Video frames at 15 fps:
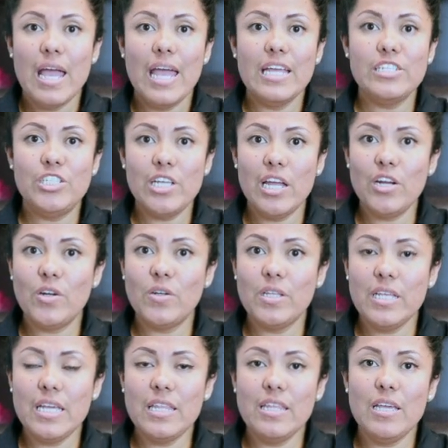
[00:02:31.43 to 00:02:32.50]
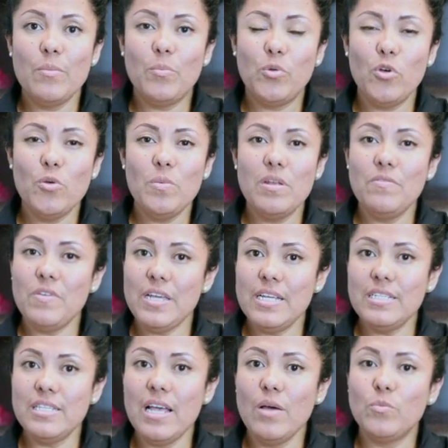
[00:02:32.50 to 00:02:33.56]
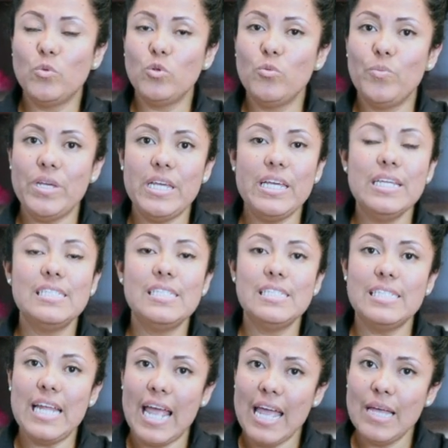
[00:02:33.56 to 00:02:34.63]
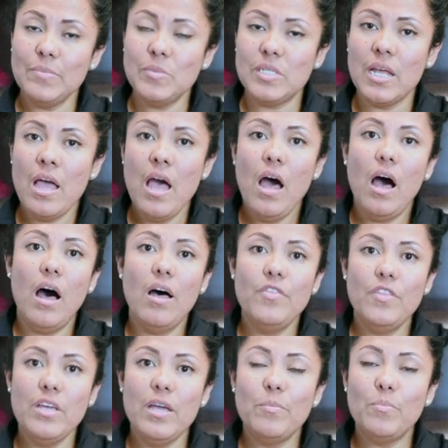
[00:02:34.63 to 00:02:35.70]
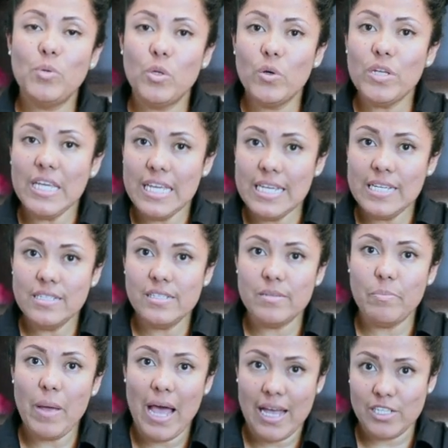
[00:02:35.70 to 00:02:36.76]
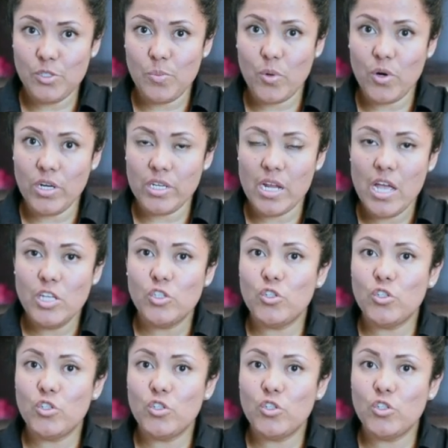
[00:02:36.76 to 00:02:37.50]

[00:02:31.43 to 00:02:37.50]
And generally, the employment visa will be stamped on the employee's passport,